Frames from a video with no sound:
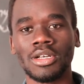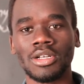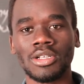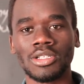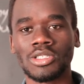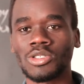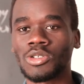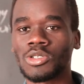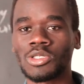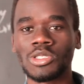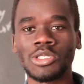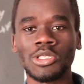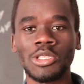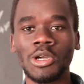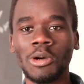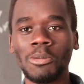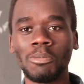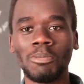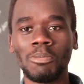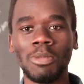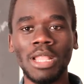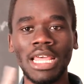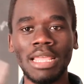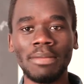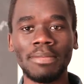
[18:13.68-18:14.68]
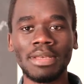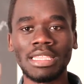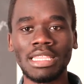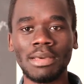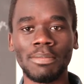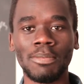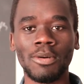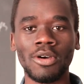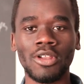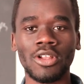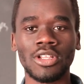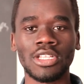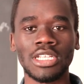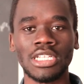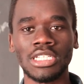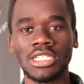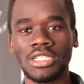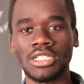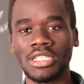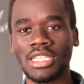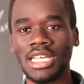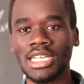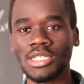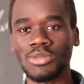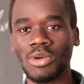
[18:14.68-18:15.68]
So stop blaming the
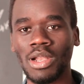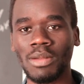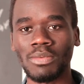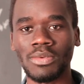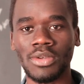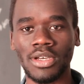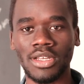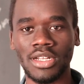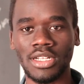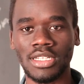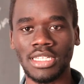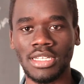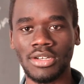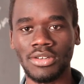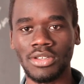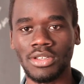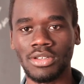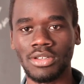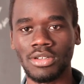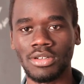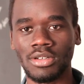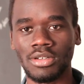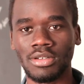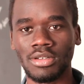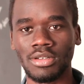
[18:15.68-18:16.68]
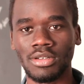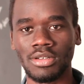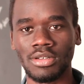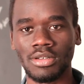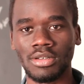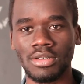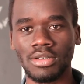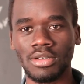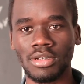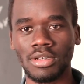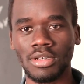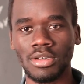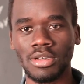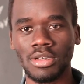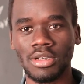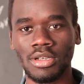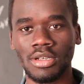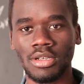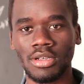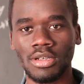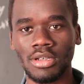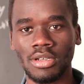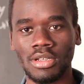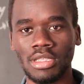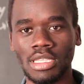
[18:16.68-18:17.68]
politician. That's what I'm trying to tell you.
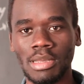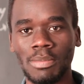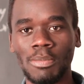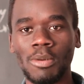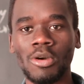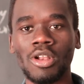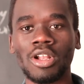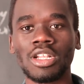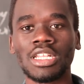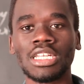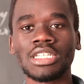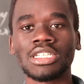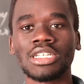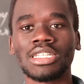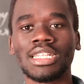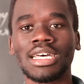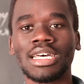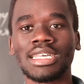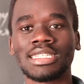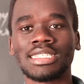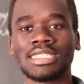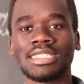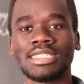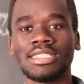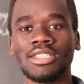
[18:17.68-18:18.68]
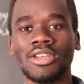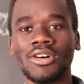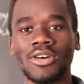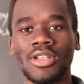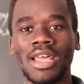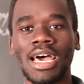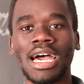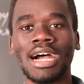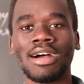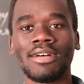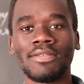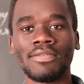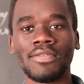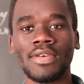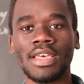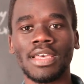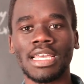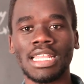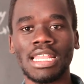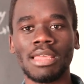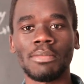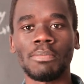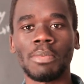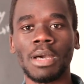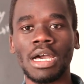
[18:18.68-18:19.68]
The politician does not have
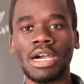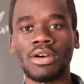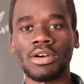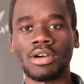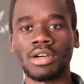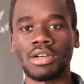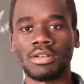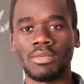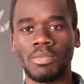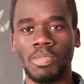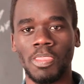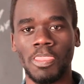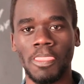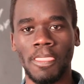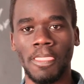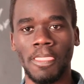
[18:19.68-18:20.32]
any power.